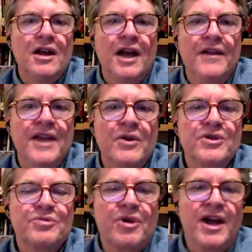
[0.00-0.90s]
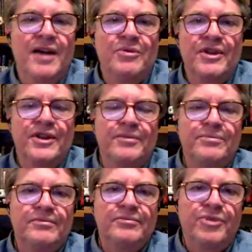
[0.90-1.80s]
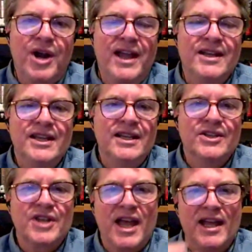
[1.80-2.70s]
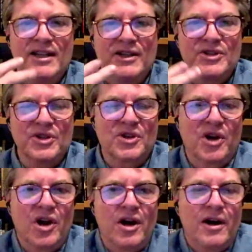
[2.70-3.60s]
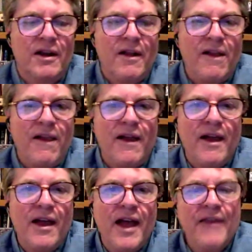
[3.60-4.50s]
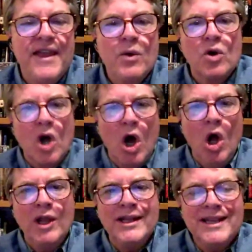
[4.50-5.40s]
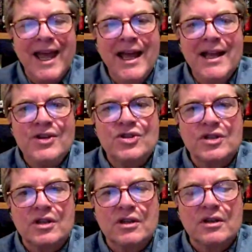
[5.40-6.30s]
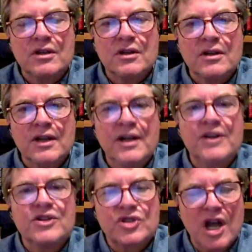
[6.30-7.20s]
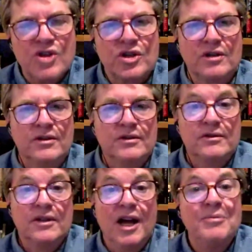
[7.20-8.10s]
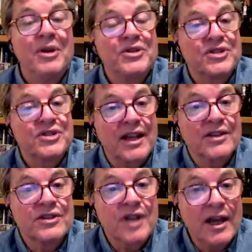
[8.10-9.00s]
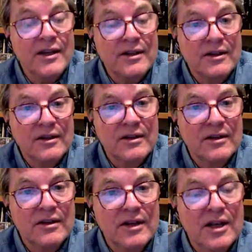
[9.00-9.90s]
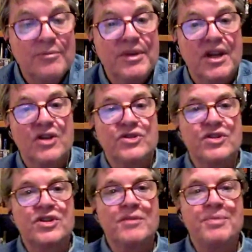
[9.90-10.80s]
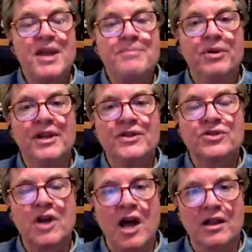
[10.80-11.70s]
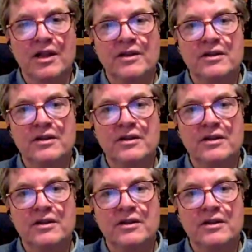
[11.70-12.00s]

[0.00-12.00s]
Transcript: there was Bram with a brandy in his hand and a cigar. And they were all engaged in a discussion about Second Sight. Because you see, people in Scotland,